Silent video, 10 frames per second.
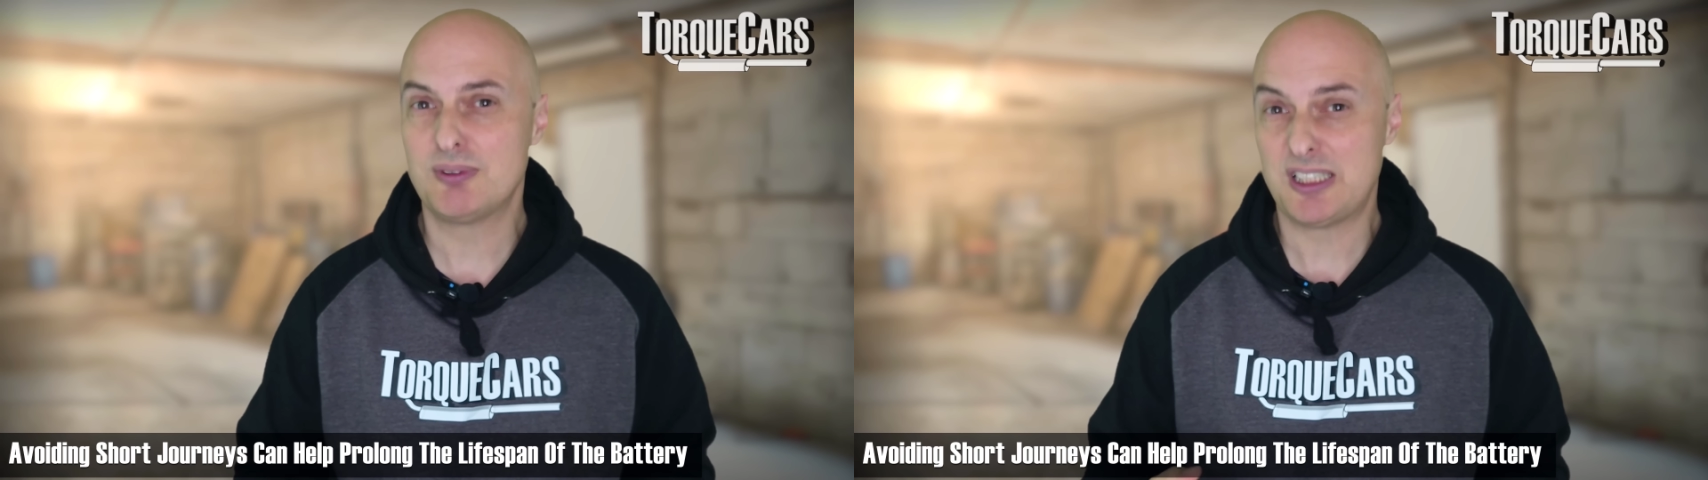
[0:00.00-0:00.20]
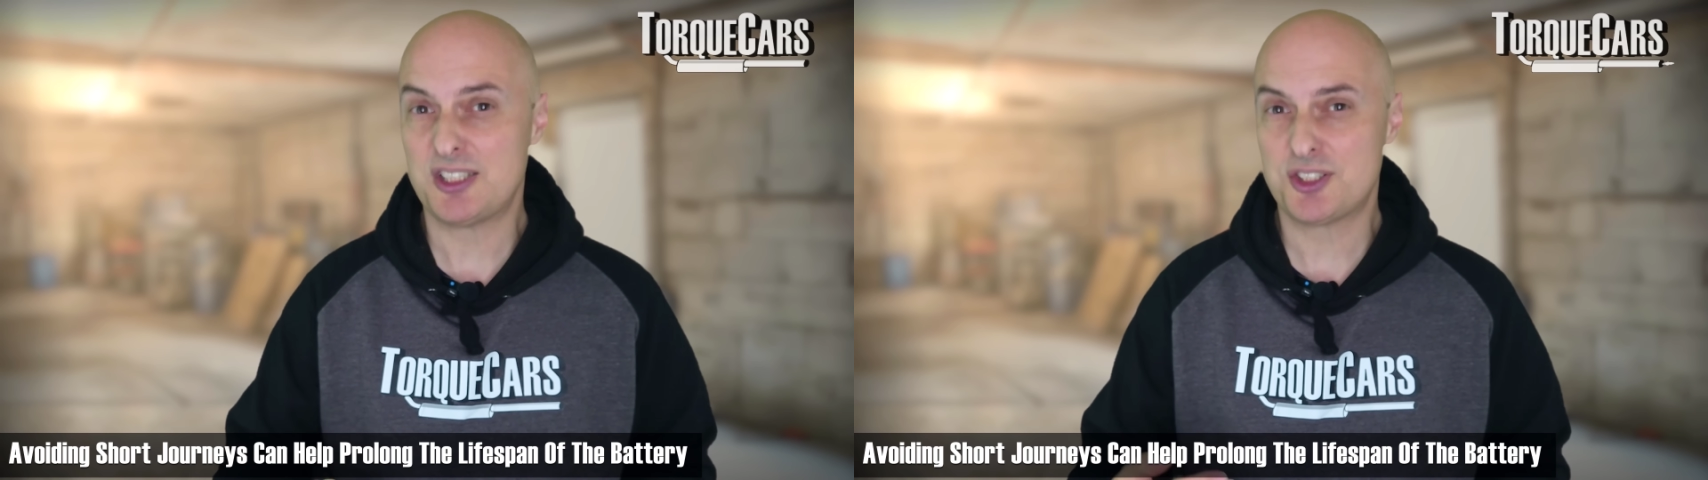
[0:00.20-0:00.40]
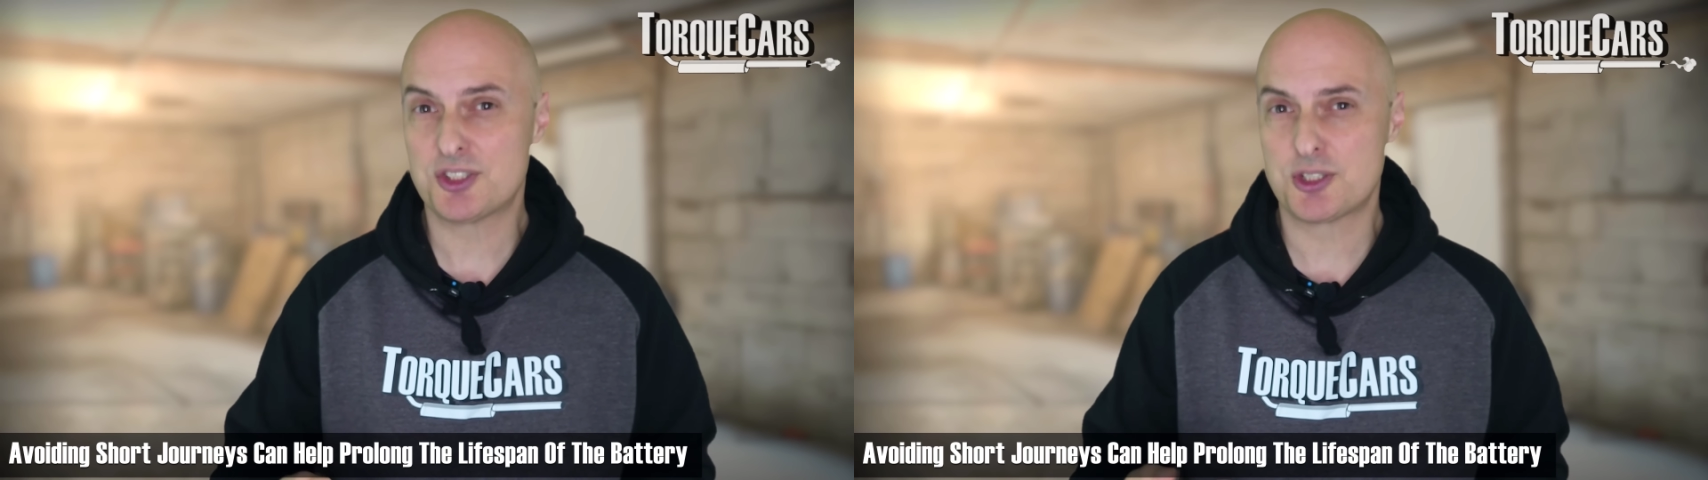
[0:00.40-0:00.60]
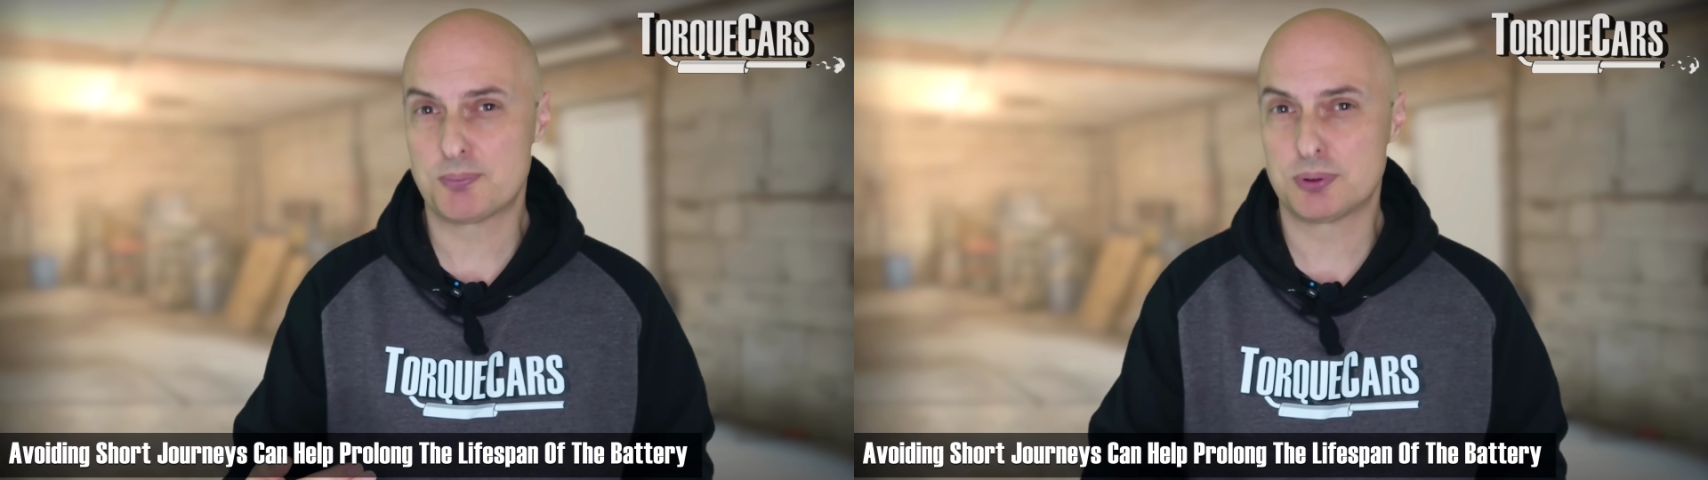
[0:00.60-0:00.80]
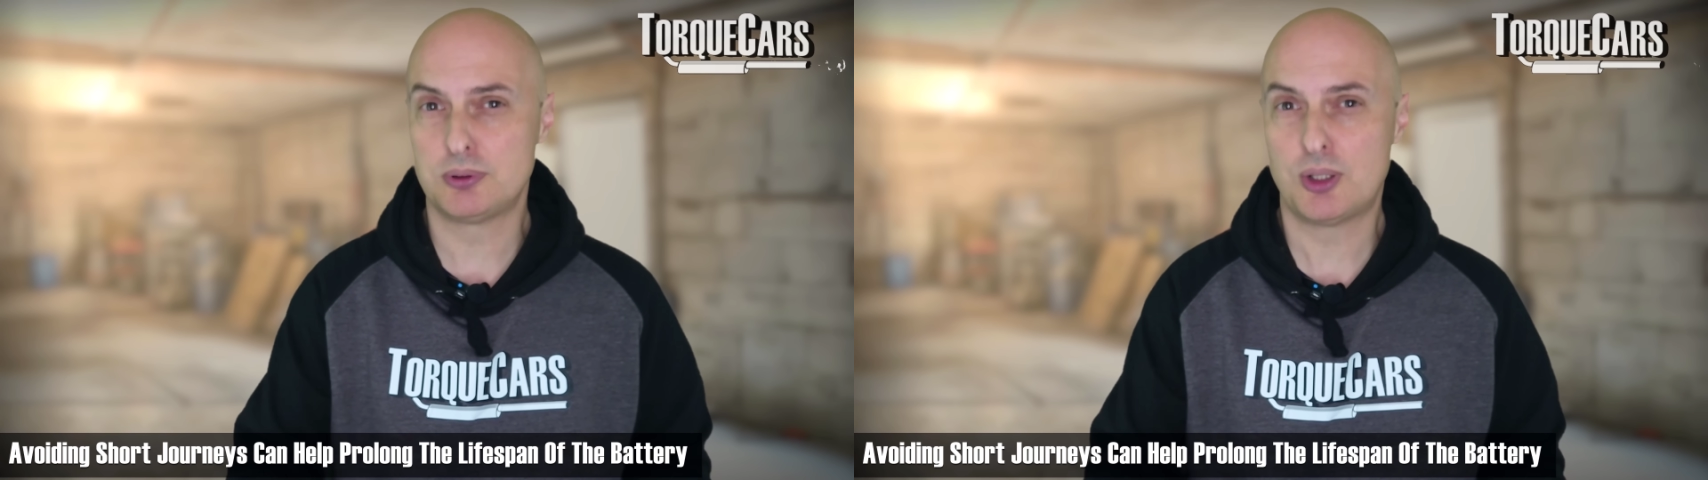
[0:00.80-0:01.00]
really is just to
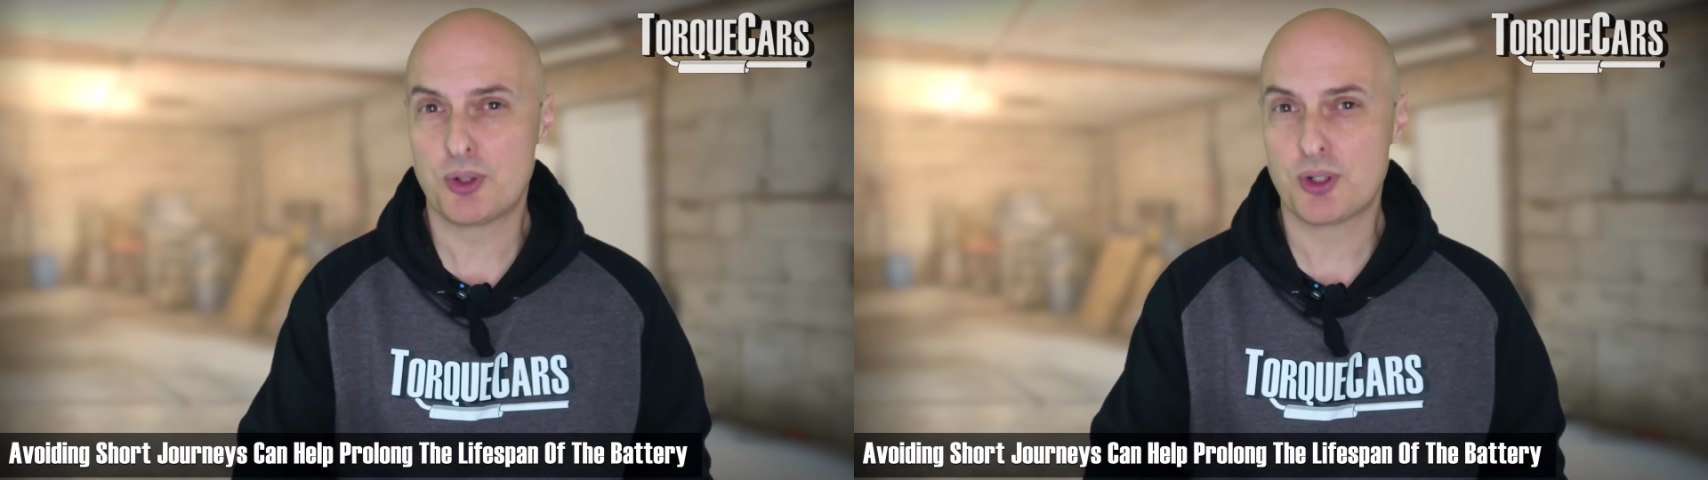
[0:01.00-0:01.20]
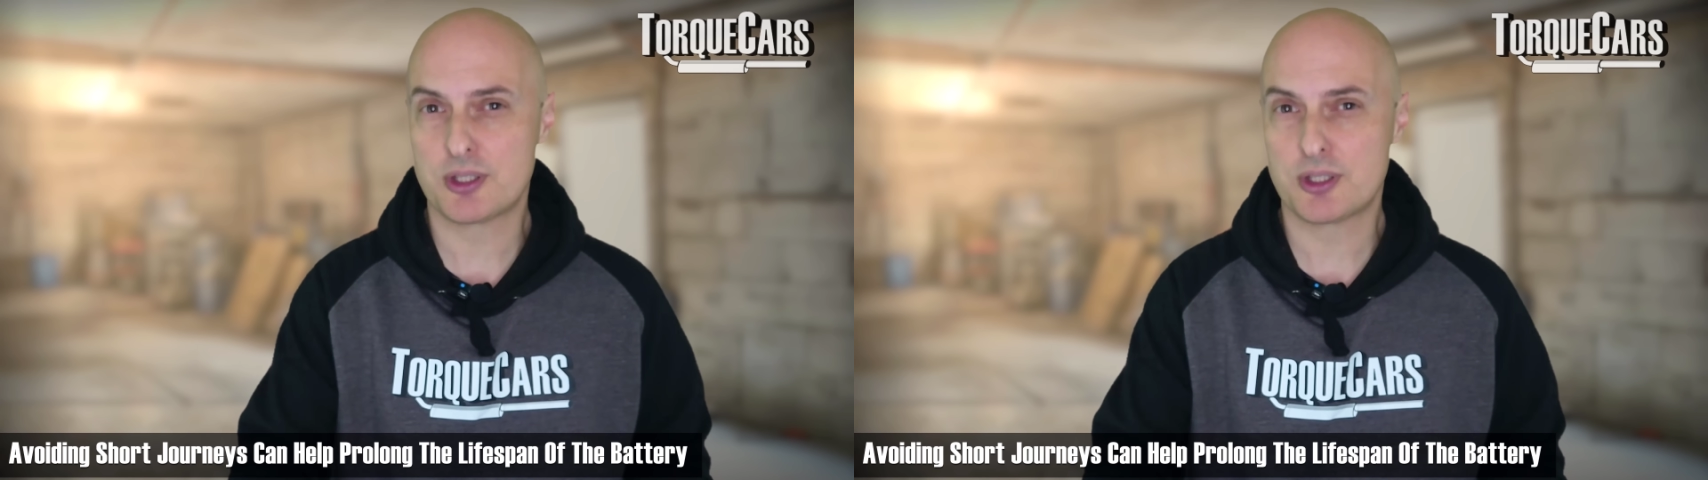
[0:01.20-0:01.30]
prolong